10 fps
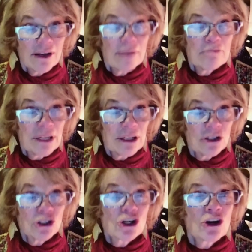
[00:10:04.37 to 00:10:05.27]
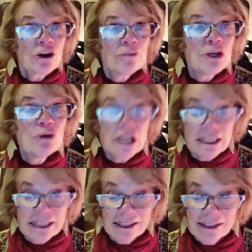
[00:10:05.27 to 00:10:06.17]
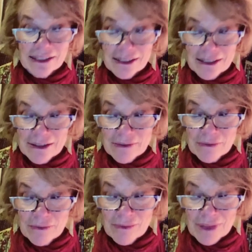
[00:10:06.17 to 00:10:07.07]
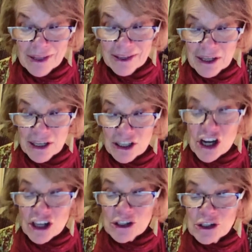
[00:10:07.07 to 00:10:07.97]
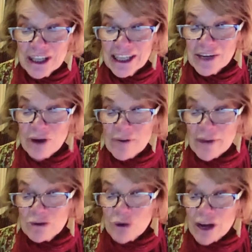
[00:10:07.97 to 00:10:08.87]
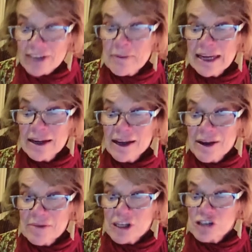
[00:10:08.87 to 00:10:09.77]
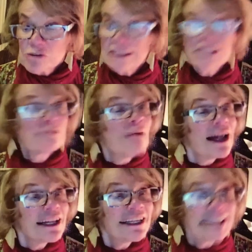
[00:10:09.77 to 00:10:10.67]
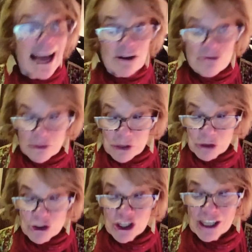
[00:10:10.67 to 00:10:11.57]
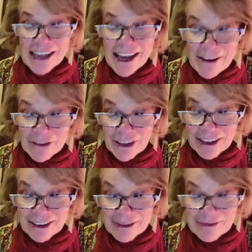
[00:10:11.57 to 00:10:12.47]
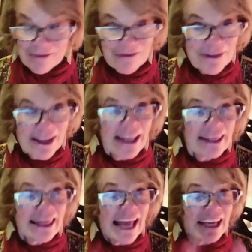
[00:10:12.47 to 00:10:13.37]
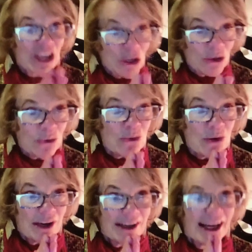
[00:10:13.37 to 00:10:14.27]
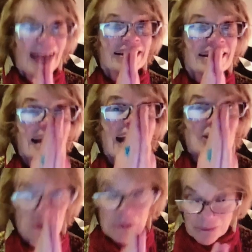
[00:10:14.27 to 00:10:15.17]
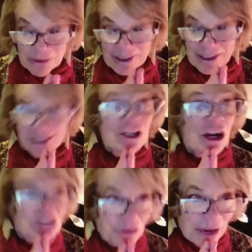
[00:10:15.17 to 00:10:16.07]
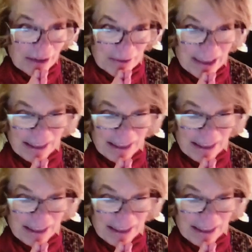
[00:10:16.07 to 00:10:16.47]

builds communities. Dr. Dilli Raman Regmi must be smiling down from Dushita Heaven. Thank you, and thank you, Dr. Regmi.